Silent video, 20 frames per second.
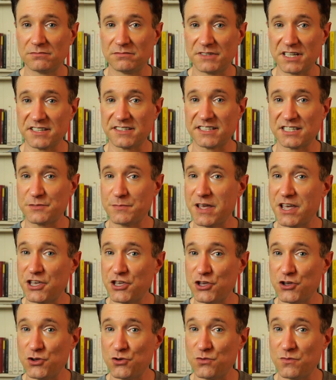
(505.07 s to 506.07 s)
does this
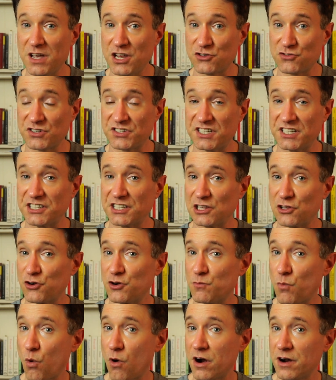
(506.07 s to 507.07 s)
make you interested to
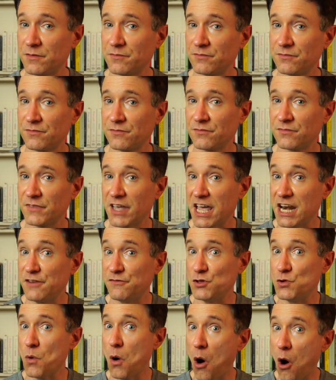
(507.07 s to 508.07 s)
learn more? And
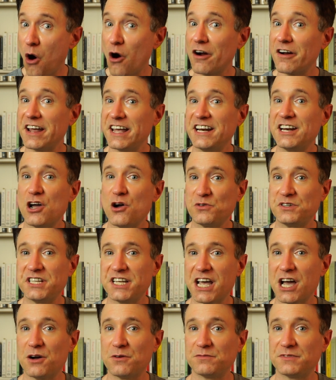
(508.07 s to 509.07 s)
if you are in O
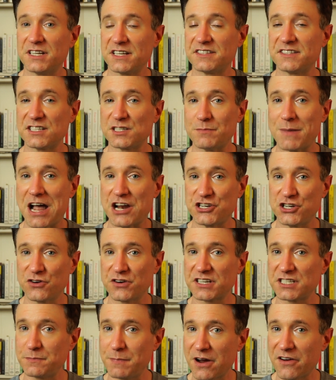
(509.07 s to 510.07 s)
T O, does this match
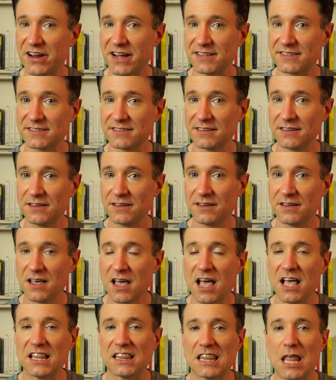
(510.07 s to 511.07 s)
your experience?
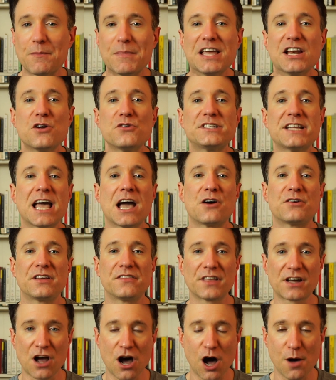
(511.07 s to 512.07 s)
Let me know down
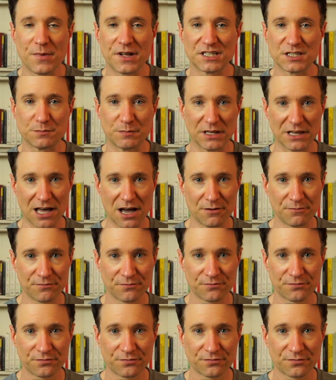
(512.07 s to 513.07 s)
in the comments below.
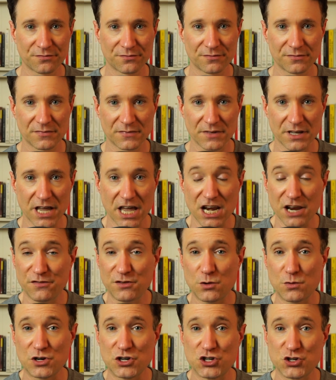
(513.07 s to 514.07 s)
And
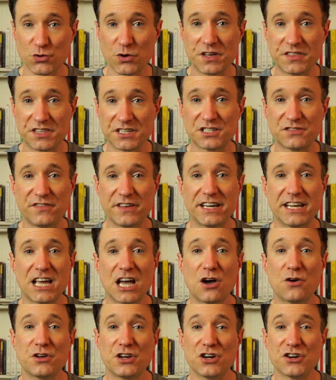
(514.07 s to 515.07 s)
if you enjoyed this
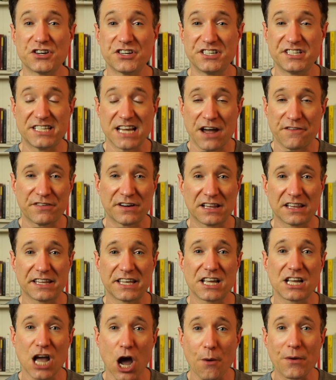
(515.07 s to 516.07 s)
video, you're
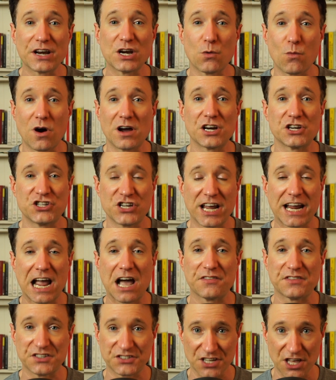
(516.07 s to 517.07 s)
definitely going to want to check
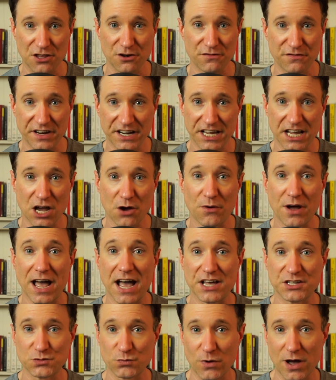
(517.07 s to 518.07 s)
out this other video
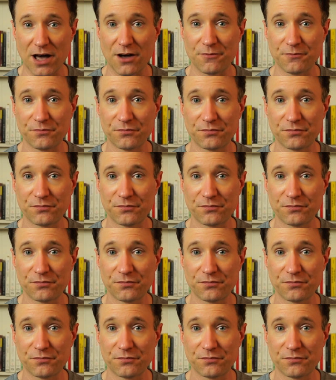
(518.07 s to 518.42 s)
as well.